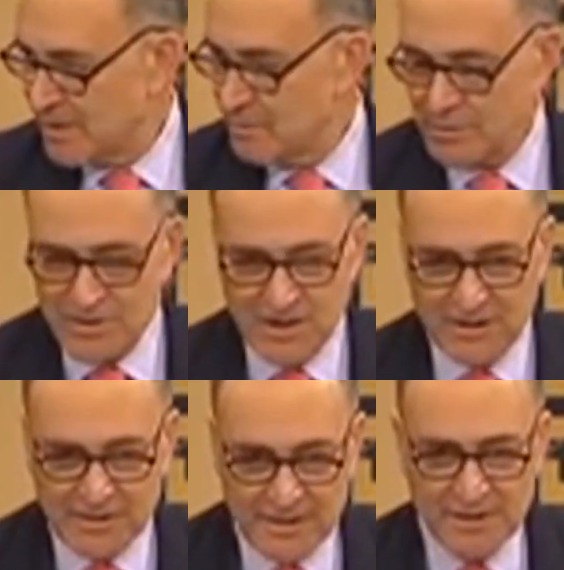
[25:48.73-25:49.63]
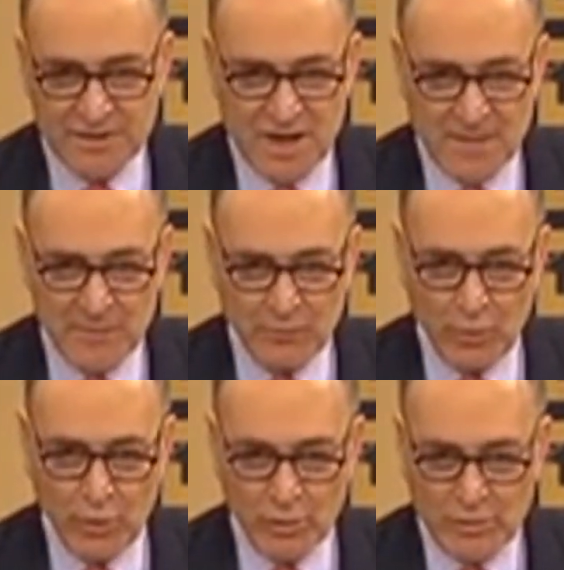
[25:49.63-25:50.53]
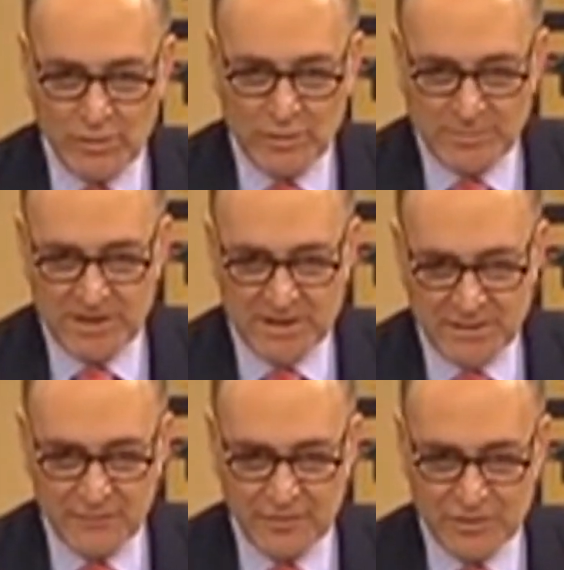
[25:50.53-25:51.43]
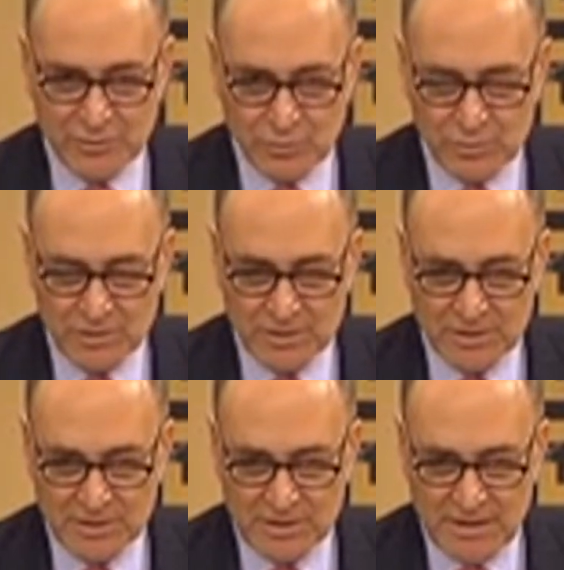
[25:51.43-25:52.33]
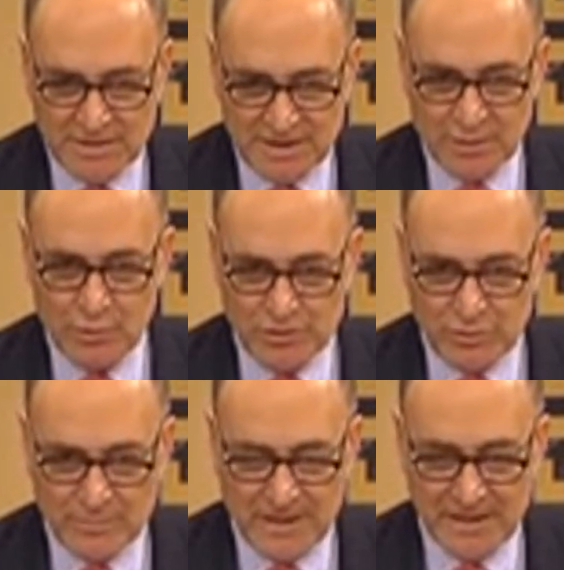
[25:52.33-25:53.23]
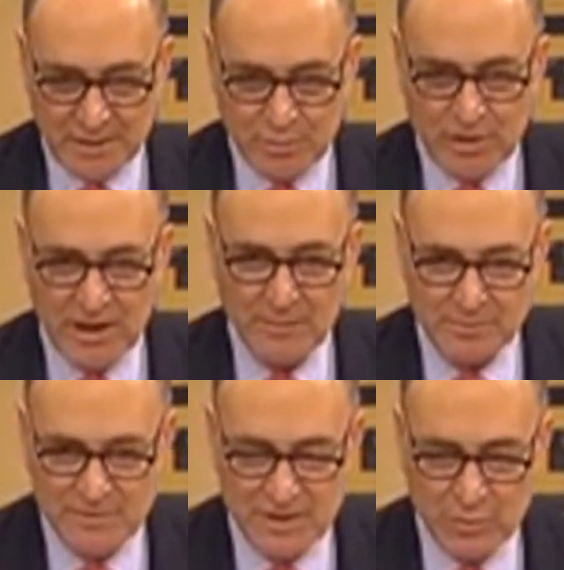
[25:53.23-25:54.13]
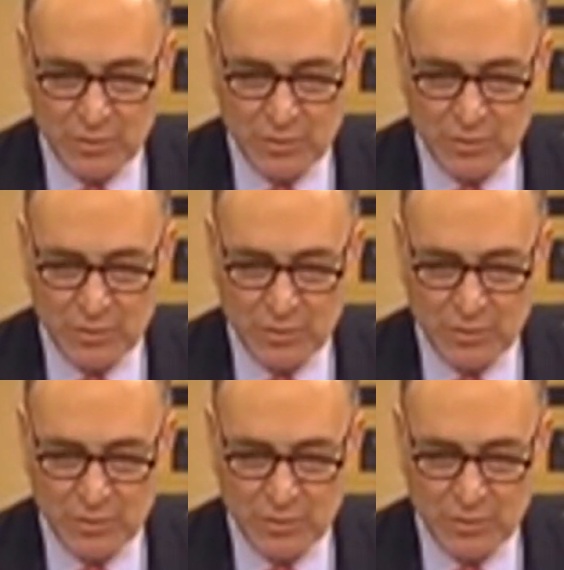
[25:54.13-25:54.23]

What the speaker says: particularly at a time of war, we will be there for you and deal with your medical problems that were